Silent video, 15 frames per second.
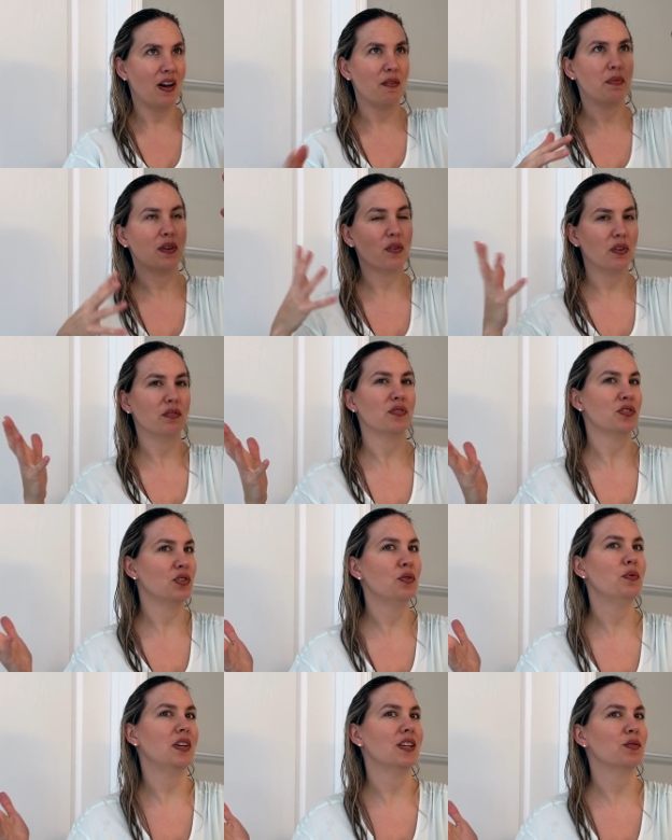I've been going for
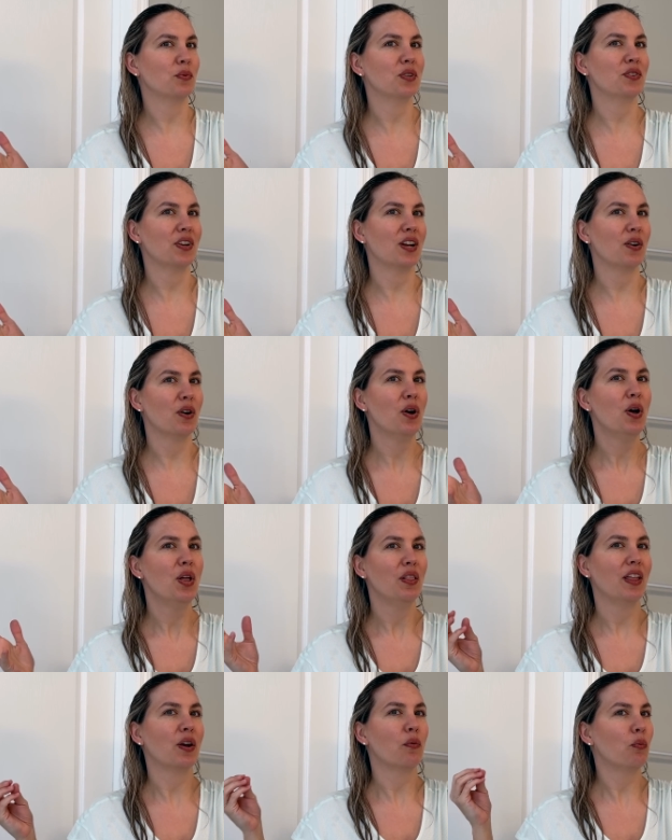two weeks wondering,
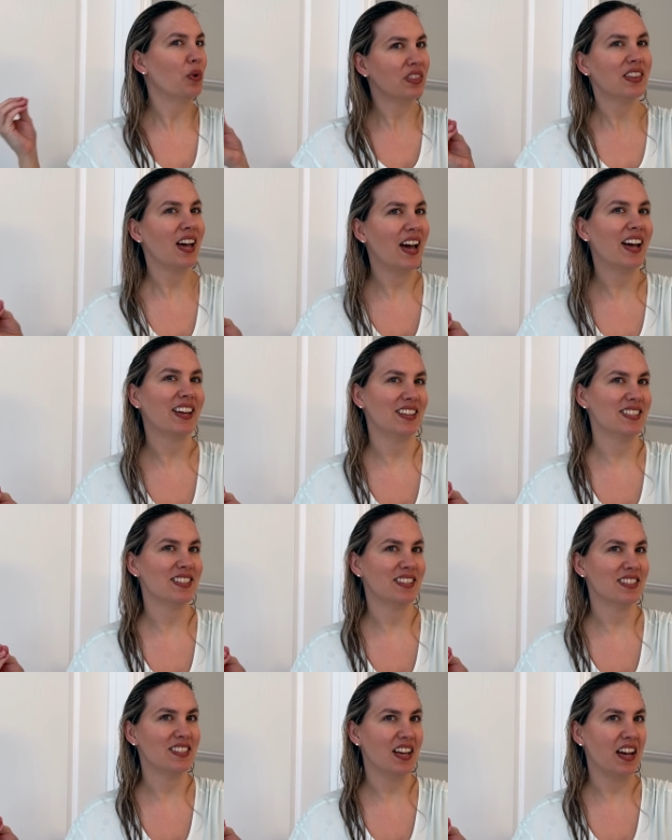like, what the heck is
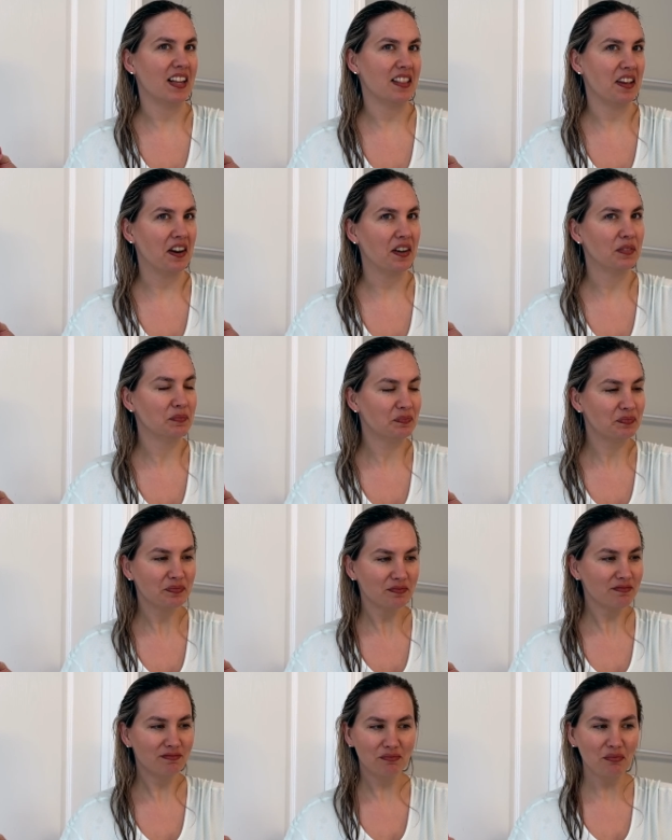inside there?
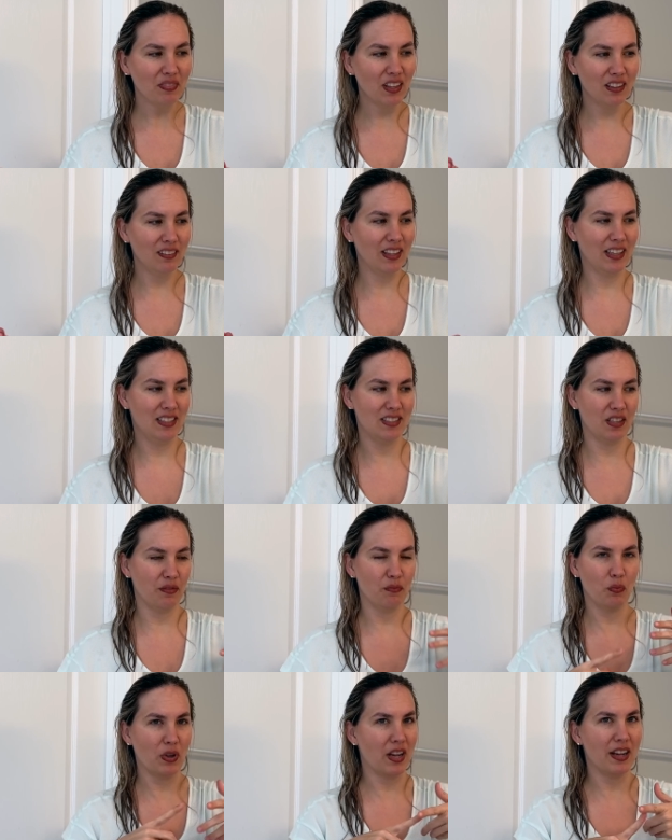Like, is it a,
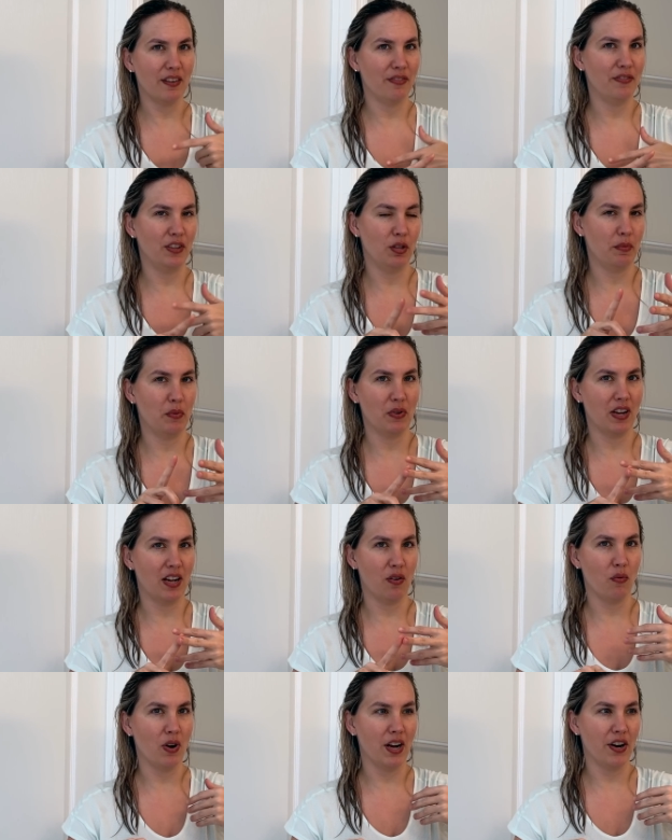what kind of filament, what kind
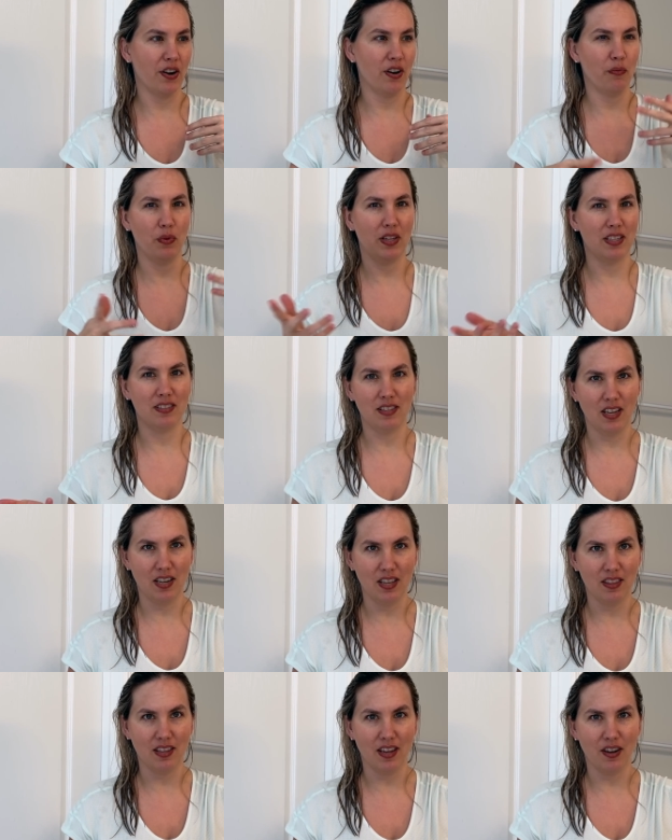of wire? Will I see
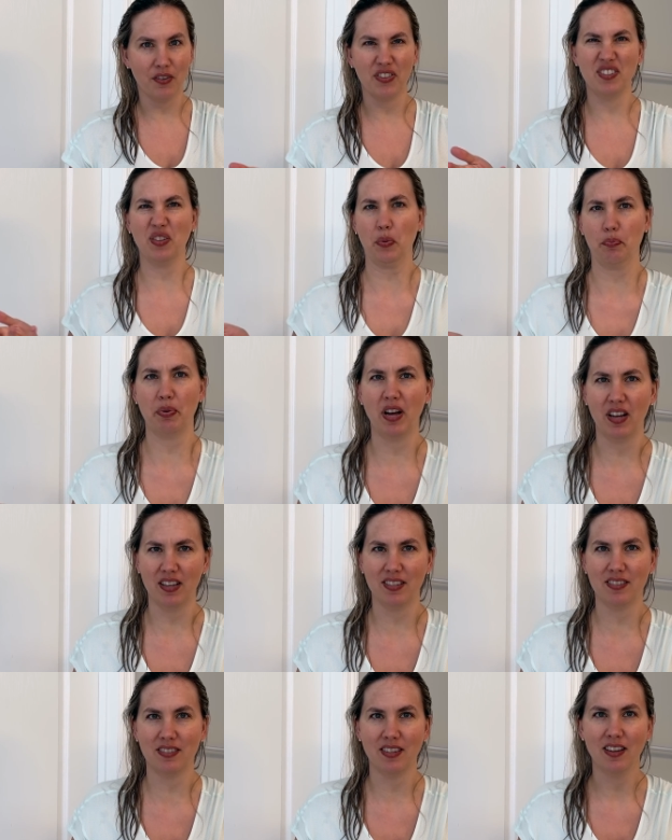anything? Like, is there
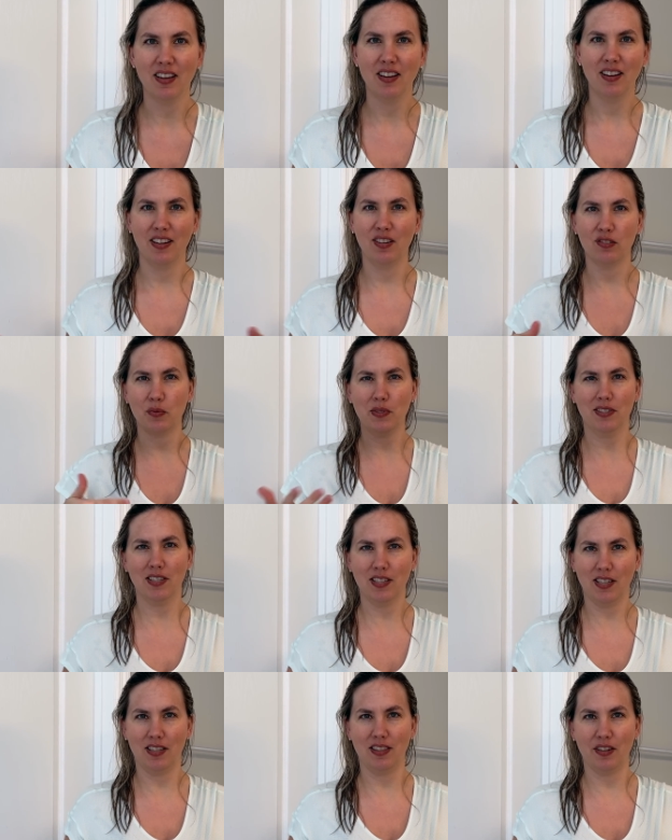pus? He was been
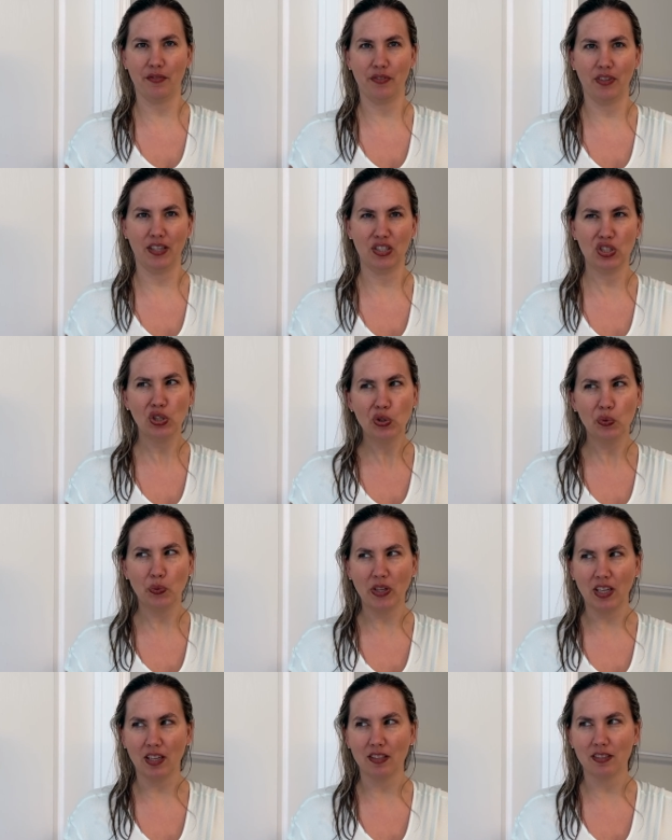sitting in there for like two weeks.